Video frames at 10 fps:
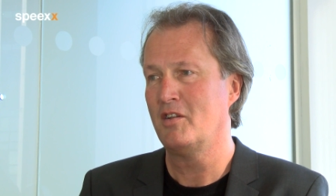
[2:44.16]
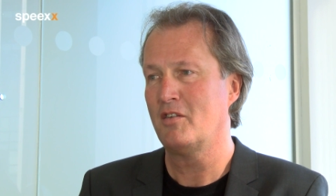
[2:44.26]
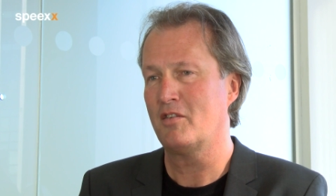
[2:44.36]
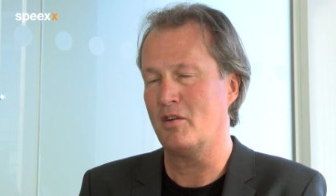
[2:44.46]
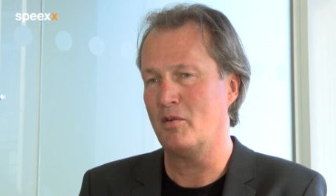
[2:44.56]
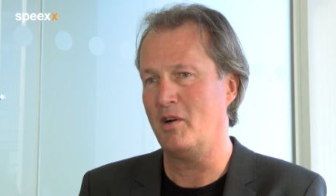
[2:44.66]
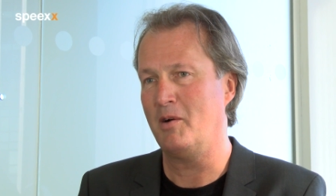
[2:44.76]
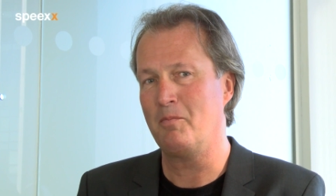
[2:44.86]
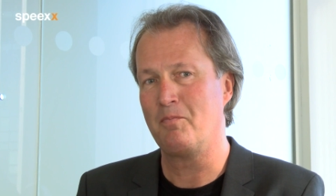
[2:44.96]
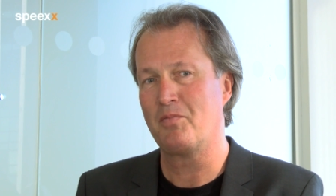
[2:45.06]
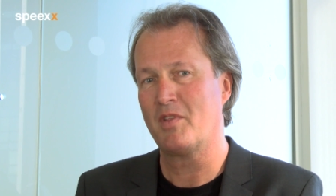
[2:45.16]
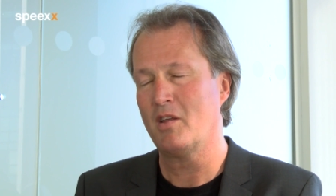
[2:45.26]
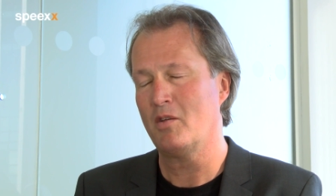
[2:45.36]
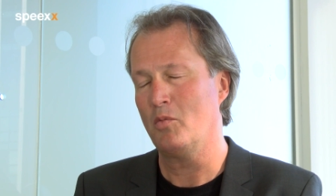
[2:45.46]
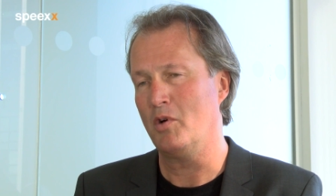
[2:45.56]
So
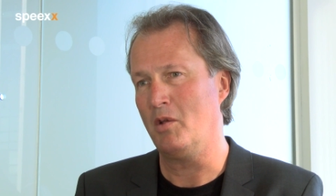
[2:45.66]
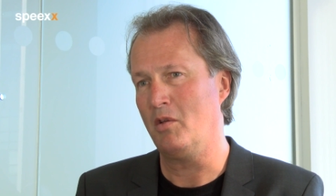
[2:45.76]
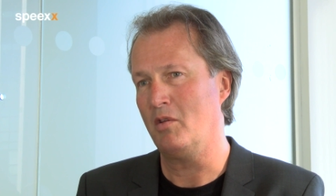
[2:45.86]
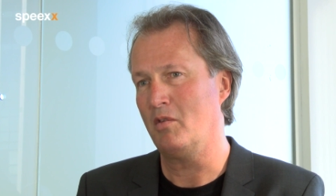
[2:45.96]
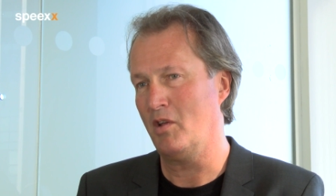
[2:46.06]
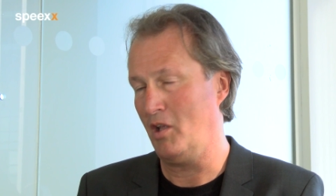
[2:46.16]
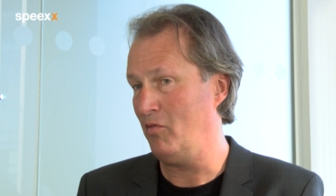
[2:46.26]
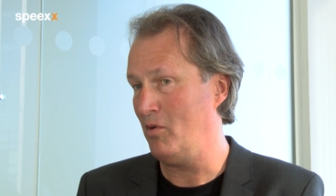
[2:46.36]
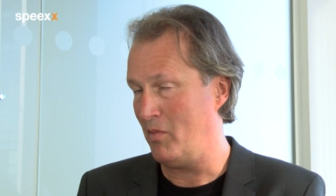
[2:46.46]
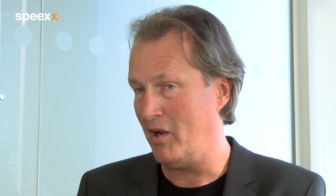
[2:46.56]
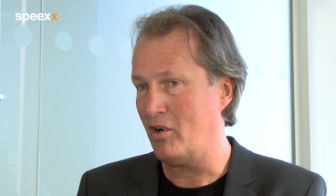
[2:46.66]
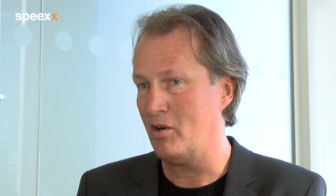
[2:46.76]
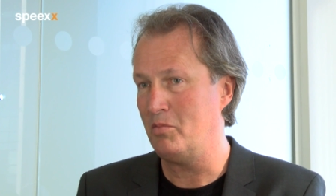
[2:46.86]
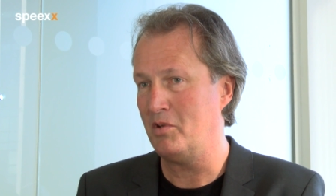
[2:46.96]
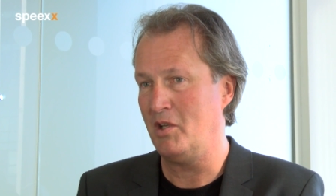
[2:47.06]
even in my
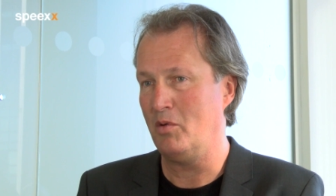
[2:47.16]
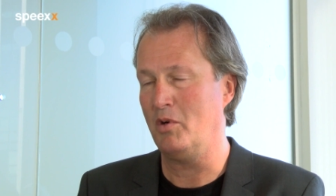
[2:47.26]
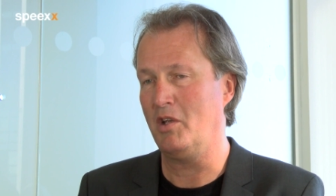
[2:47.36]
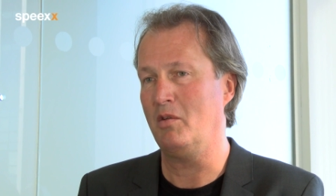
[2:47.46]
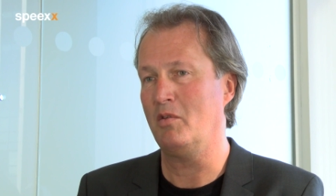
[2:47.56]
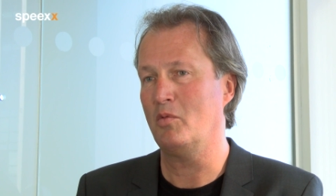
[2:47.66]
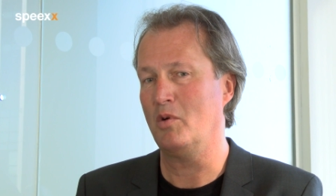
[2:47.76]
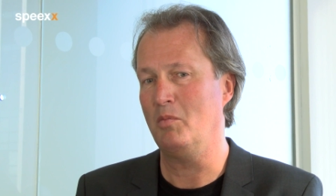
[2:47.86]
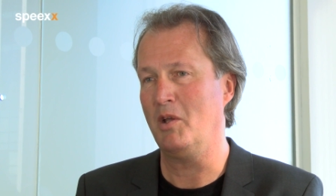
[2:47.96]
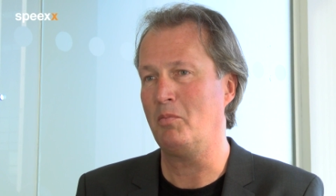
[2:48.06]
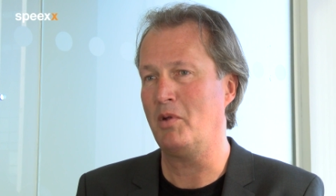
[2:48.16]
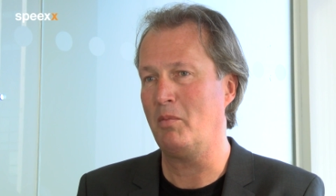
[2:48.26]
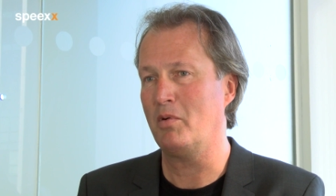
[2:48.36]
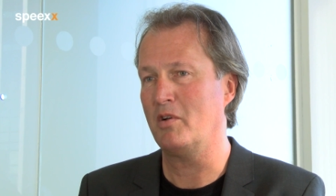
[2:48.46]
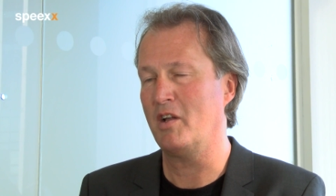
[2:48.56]
company, we meet
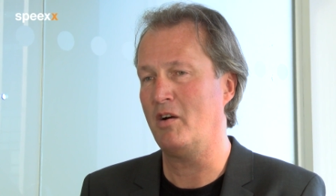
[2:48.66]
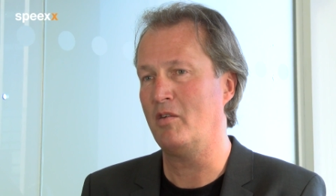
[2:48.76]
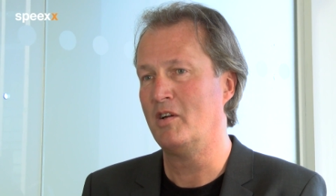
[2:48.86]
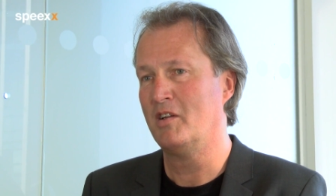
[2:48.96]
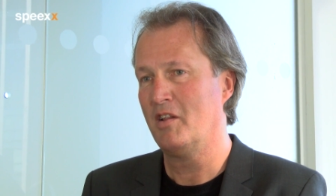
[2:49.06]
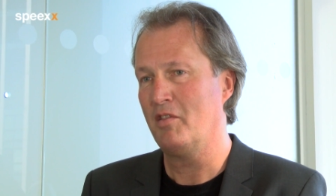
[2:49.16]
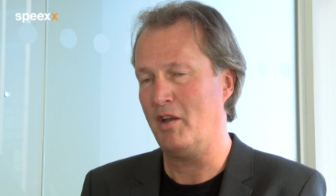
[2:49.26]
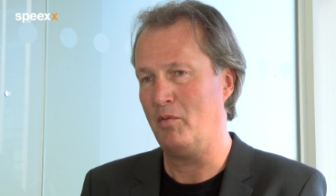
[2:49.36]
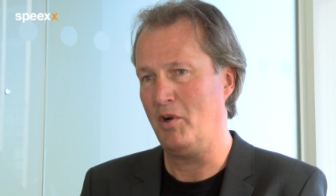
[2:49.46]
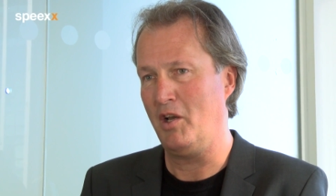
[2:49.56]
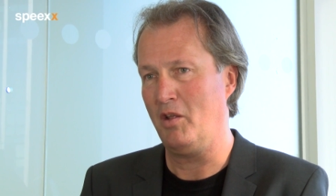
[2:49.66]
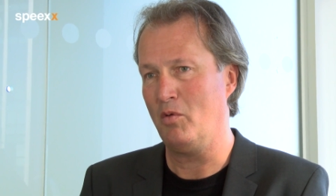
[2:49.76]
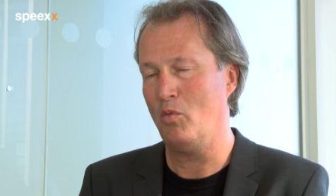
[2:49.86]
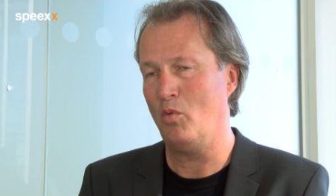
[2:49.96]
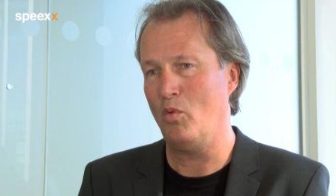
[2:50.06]
people now that really
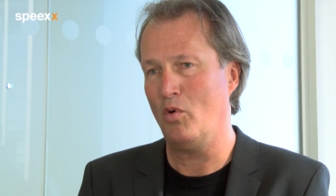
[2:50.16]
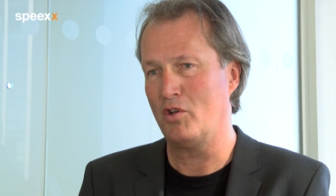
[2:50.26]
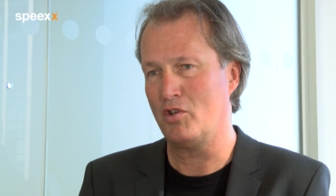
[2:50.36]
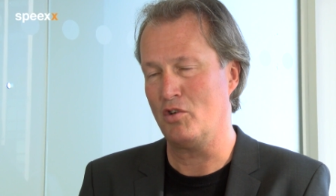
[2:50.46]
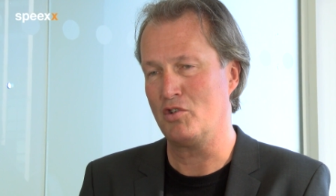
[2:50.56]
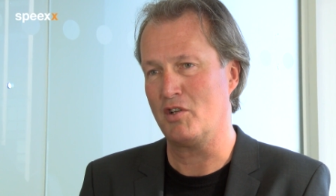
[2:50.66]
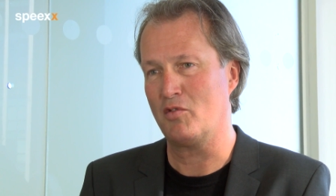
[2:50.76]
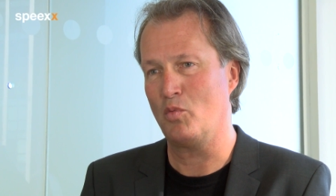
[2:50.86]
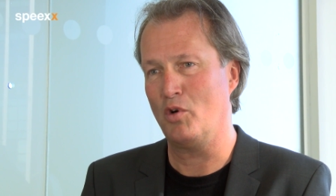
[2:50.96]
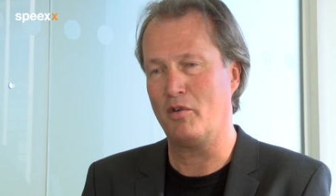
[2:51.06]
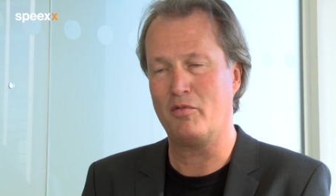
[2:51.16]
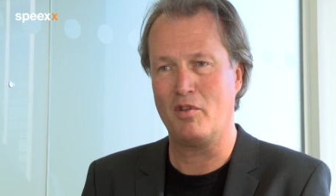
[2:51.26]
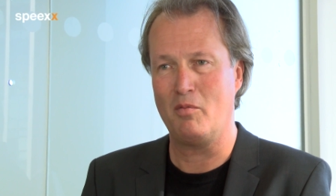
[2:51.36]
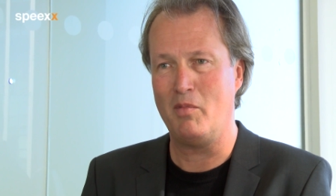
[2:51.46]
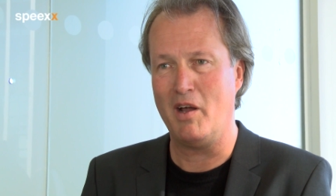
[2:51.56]
don't just work for
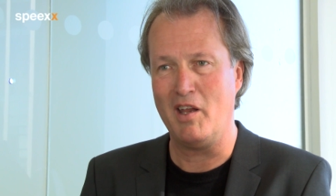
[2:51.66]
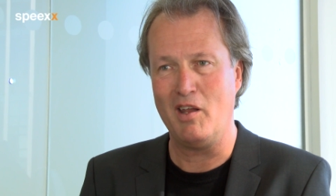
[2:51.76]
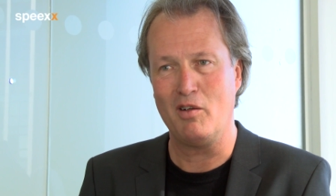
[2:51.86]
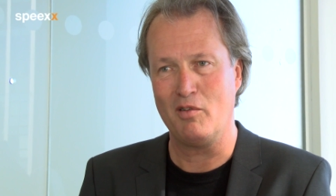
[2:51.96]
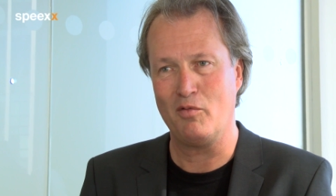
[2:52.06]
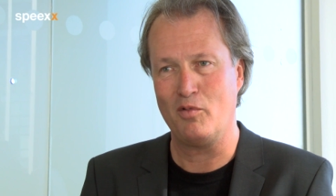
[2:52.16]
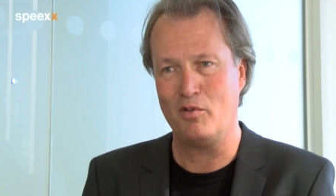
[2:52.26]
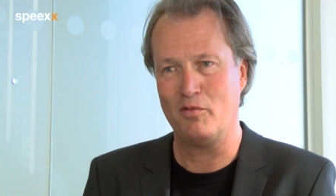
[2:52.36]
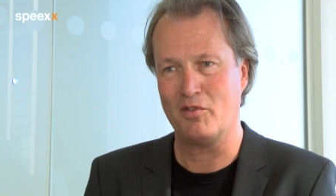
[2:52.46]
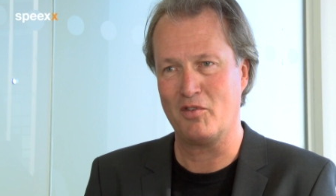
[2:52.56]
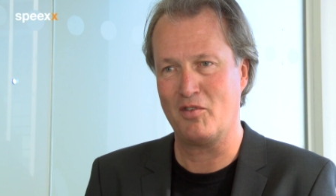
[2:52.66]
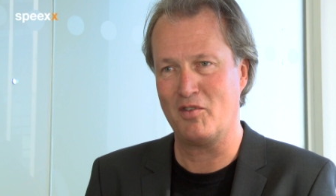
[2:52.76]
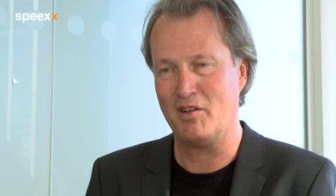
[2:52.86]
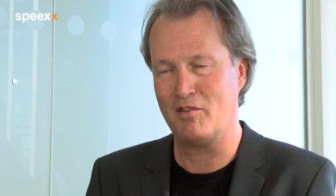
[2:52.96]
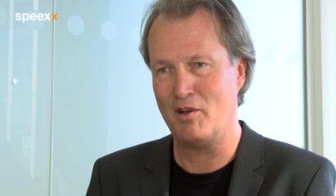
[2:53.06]
the money and for
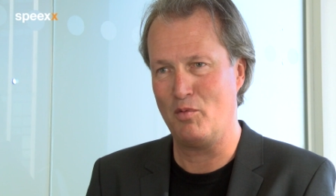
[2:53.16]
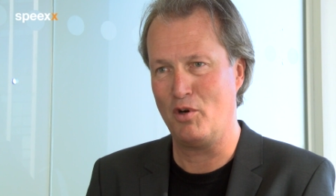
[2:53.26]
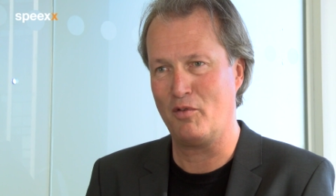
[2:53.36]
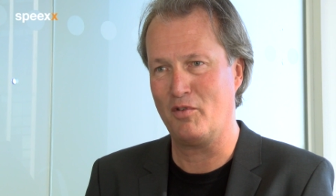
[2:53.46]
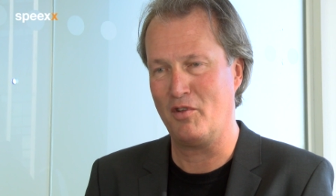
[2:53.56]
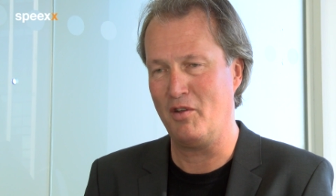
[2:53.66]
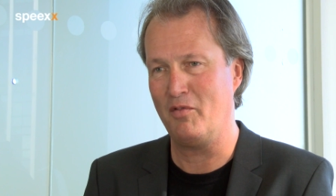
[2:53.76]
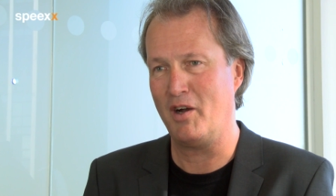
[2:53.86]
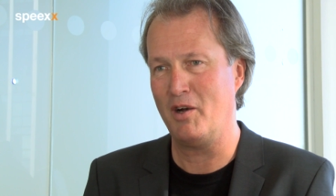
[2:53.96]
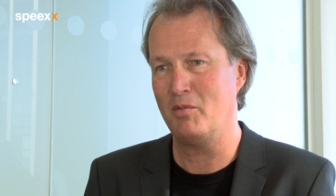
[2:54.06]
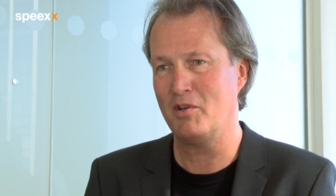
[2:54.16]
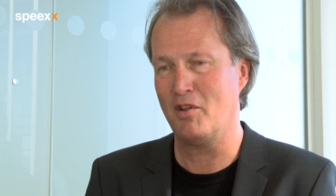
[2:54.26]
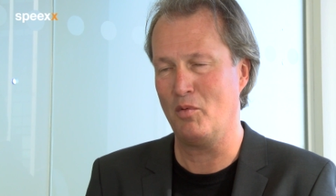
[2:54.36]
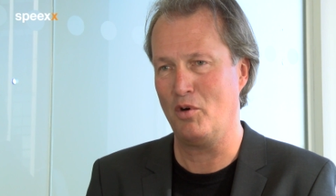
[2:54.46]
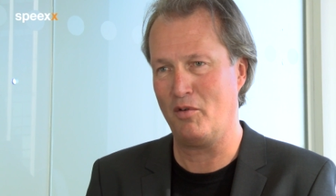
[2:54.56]
success, they work for the environment,
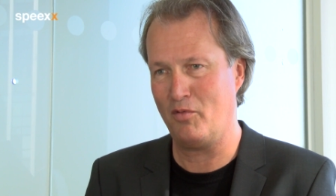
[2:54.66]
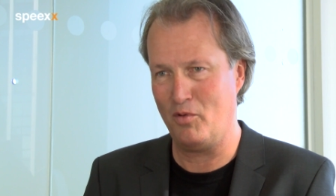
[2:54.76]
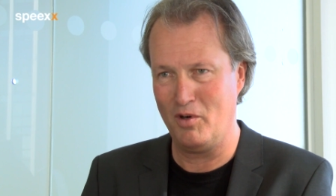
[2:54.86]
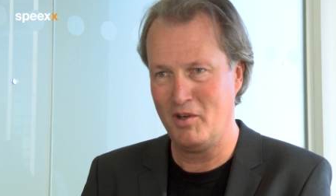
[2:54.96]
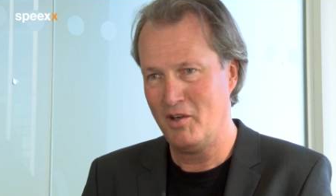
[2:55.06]
they work for